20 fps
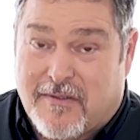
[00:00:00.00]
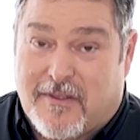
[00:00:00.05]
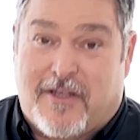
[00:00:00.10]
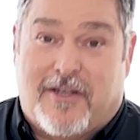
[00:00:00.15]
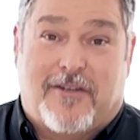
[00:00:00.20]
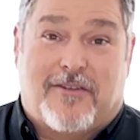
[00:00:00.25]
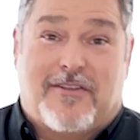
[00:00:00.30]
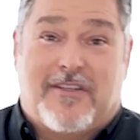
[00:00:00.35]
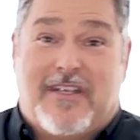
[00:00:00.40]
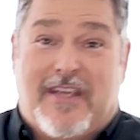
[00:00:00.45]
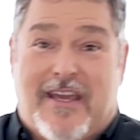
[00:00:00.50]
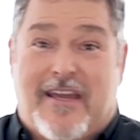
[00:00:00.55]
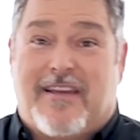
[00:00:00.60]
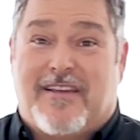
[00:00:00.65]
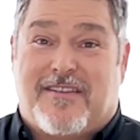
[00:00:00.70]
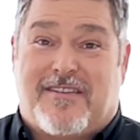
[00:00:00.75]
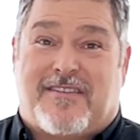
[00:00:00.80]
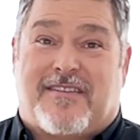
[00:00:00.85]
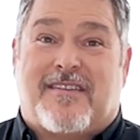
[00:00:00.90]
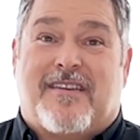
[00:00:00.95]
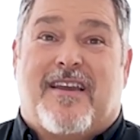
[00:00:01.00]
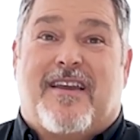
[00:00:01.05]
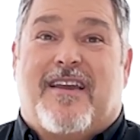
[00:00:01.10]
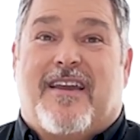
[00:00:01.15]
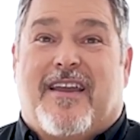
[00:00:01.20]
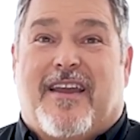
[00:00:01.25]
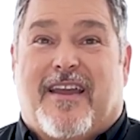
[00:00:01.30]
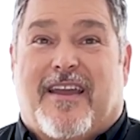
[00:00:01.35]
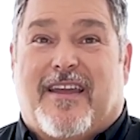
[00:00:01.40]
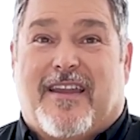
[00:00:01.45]
they're yes
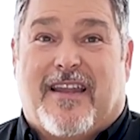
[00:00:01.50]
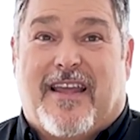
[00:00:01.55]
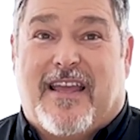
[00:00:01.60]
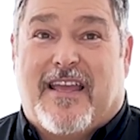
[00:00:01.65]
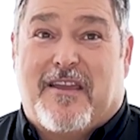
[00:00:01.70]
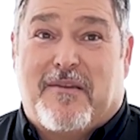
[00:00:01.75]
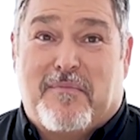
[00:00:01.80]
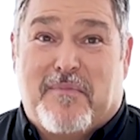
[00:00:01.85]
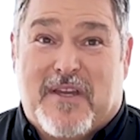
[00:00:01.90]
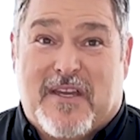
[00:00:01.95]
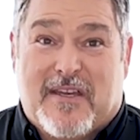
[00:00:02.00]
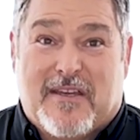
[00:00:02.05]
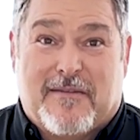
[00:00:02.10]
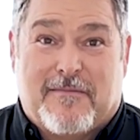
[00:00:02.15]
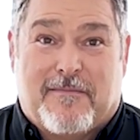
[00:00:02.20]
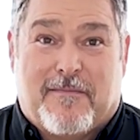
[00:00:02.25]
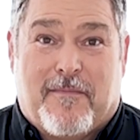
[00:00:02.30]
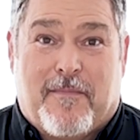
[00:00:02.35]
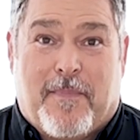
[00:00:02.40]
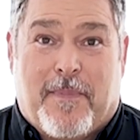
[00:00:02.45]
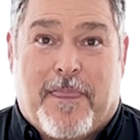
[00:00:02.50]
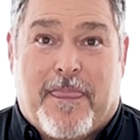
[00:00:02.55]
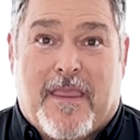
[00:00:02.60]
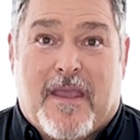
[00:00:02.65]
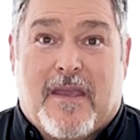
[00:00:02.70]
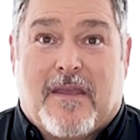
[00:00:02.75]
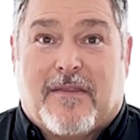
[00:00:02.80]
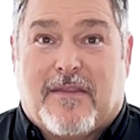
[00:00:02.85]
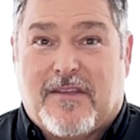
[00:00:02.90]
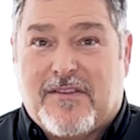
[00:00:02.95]
and amen.
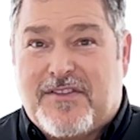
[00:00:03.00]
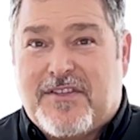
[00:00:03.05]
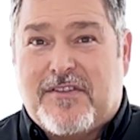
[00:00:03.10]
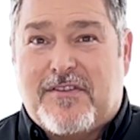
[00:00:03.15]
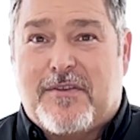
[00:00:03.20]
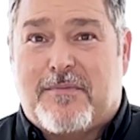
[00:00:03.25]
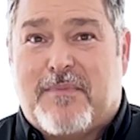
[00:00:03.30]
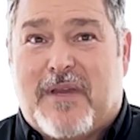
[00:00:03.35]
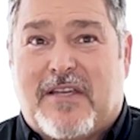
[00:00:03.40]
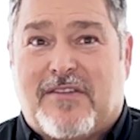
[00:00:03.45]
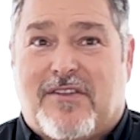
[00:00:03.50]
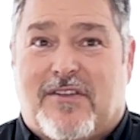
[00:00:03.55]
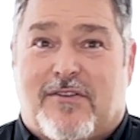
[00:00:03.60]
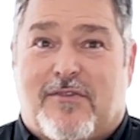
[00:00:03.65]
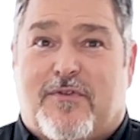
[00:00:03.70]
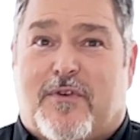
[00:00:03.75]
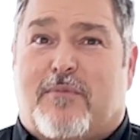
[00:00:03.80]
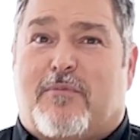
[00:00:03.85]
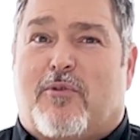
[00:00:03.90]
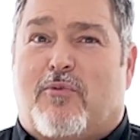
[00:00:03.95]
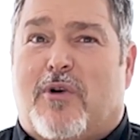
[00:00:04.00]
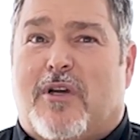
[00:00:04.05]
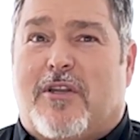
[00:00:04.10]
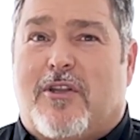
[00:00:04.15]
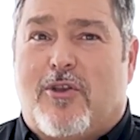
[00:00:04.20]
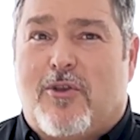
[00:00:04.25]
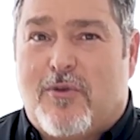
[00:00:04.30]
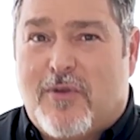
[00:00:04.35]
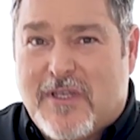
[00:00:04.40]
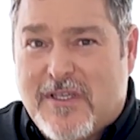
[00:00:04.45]
This is a message from the one
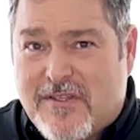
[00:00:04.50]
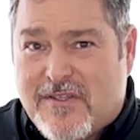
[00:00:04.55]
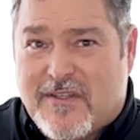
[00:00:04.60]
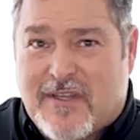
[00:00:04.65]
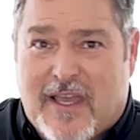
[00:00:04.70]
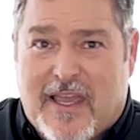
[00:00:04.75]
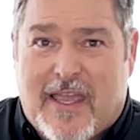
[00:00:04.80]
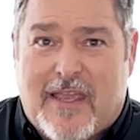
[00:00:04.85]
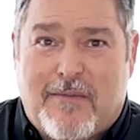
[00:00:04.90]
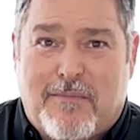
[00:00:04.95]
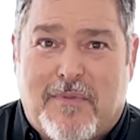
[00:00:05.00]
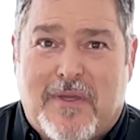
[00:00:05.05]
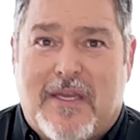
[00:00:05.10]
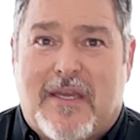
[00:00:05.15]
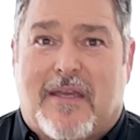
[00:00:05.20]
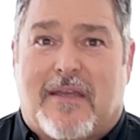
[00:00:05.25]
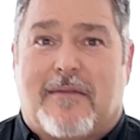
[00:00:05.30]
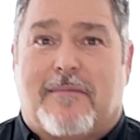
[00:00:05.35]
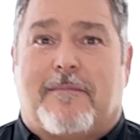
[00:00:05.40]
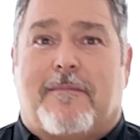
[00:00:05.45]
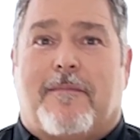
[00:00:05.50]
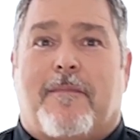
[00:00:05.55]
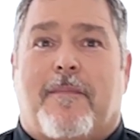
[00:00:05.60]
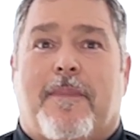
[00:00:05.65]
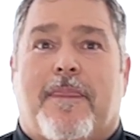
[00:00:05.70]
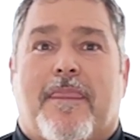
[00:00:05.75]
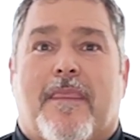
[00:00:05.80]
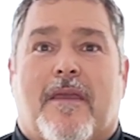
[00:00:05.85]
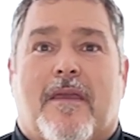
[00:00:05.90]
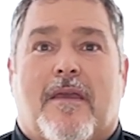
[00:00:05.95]
who is the Amen,
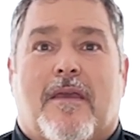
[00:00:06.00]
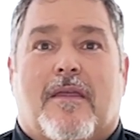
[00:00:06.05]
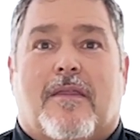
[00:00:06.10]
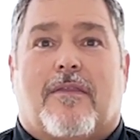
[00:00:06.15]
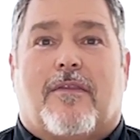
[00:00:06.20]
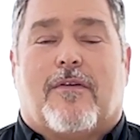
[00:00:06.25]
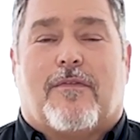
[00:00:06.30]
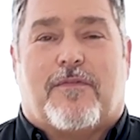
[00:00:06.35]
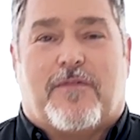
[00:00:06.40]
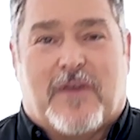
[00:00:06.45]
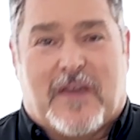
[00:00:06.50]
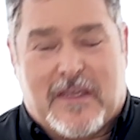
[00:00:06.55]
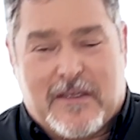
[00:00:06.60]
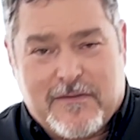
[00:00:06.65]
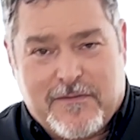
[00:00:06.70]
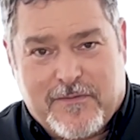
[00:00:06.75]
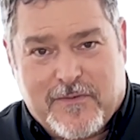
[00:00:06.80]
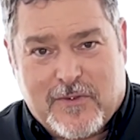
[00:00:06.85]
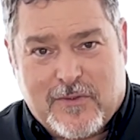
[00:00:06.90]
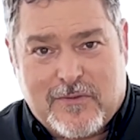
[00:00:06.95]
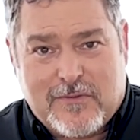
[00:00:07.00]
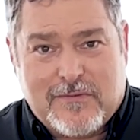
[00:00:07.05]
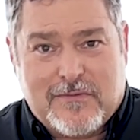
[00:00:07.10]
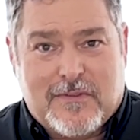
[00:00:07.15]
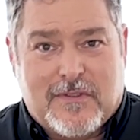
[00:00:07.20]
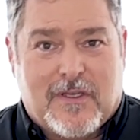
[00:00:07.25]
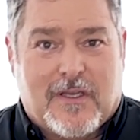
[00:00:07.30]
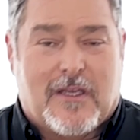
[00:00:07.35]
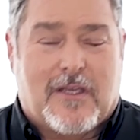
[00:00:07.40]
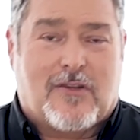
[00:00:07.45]
the faithful
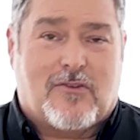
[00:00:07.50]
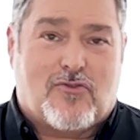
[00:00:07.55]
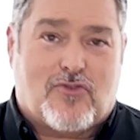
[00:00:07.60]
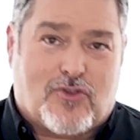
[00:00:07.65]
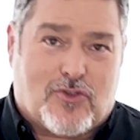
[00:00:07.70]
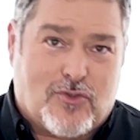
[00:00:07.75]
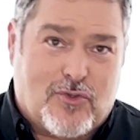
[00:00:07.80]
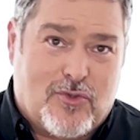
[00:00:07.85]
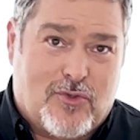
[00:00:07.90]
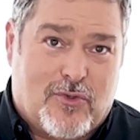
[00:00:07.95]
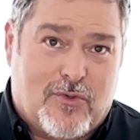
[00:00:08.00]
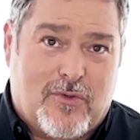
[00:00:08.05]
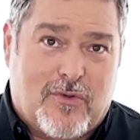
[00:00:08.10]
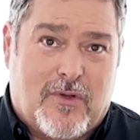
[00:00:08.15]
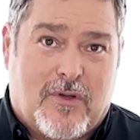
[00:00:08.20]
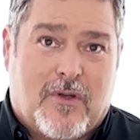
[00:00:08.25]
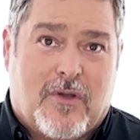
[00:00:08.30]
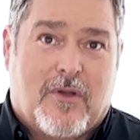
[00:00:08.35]
and true